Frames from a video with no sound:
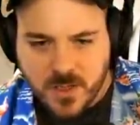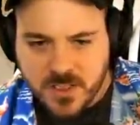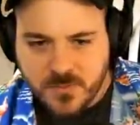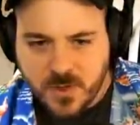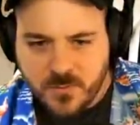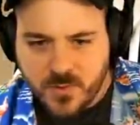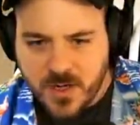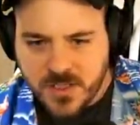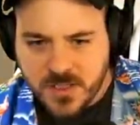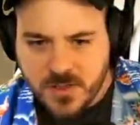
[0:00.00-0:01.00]
We'll get some good
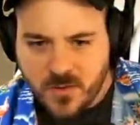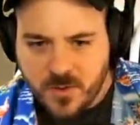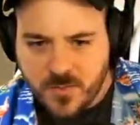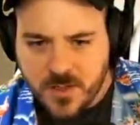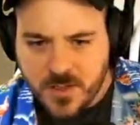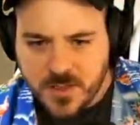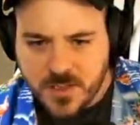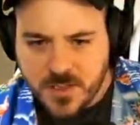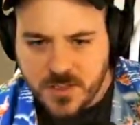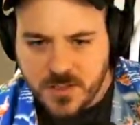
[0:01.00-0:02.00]
prices going
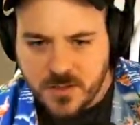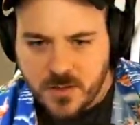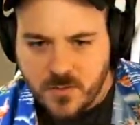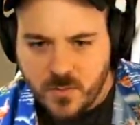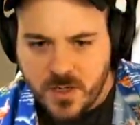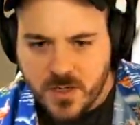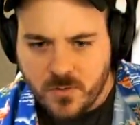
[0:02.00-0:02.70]
because we need